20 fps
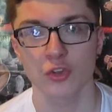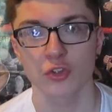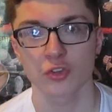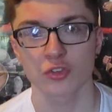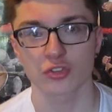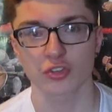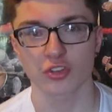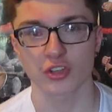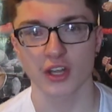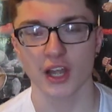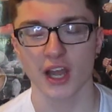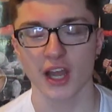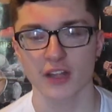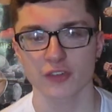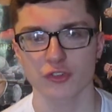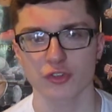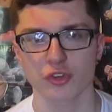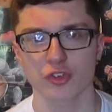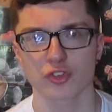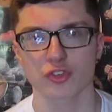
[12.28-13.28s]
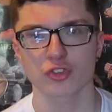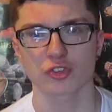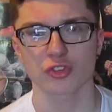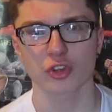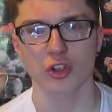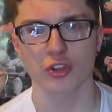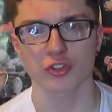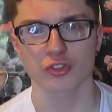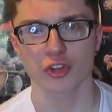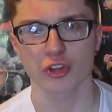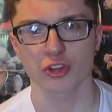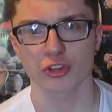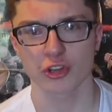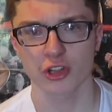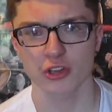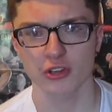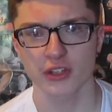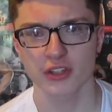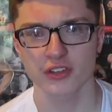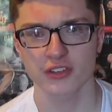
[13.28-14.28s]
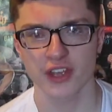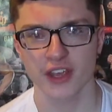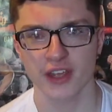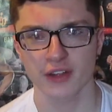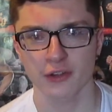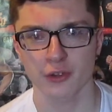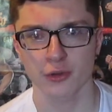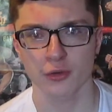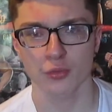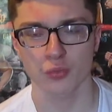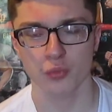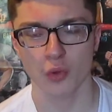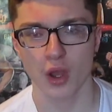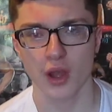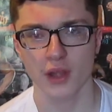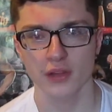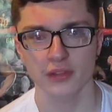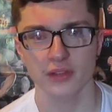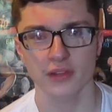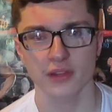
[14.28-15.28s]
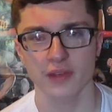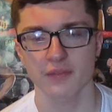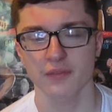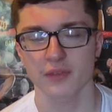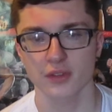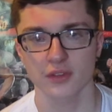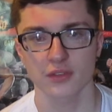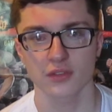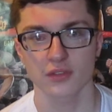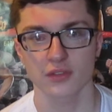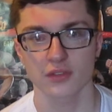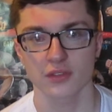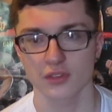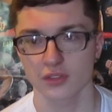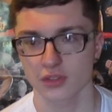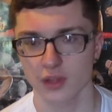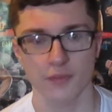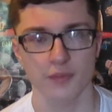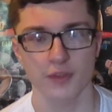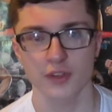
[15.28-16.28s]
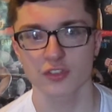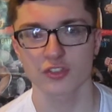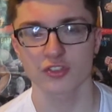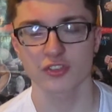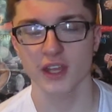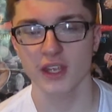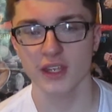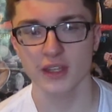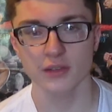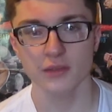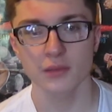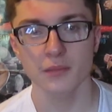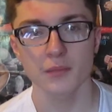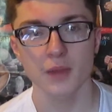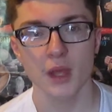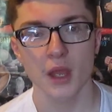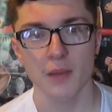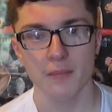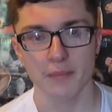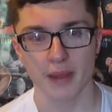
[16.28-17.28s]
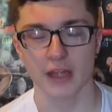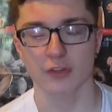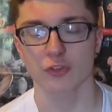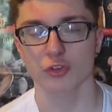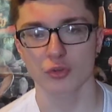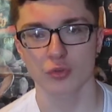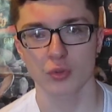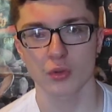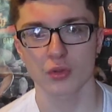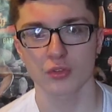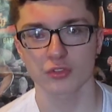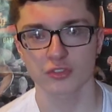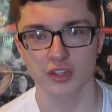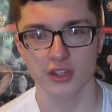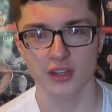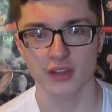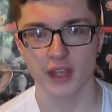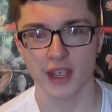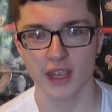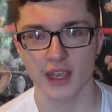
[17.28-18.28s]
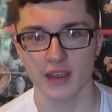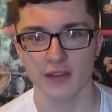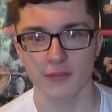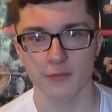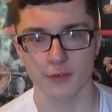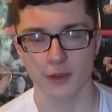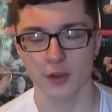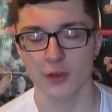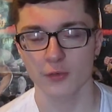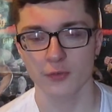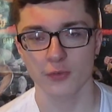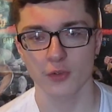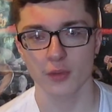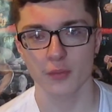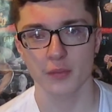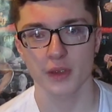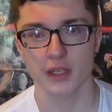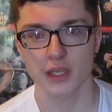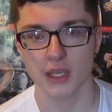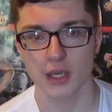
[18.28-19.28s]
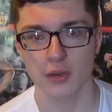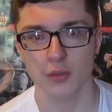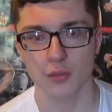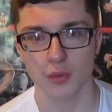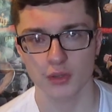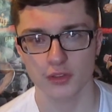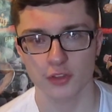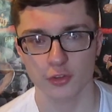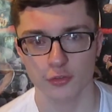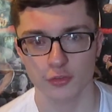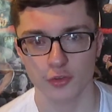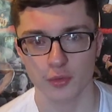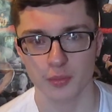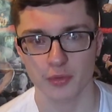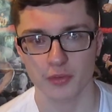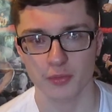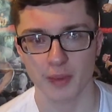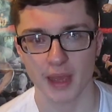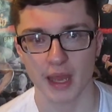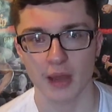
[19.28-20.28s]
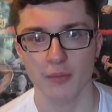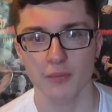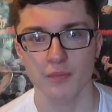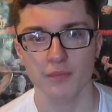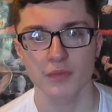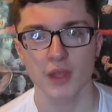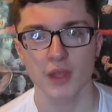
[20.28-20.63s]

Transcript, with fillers: So, The Conjuring stars Lili Taylor, Ron Living Livingston, Patrick Wilson, and Vera Farmiga. And what this film is about,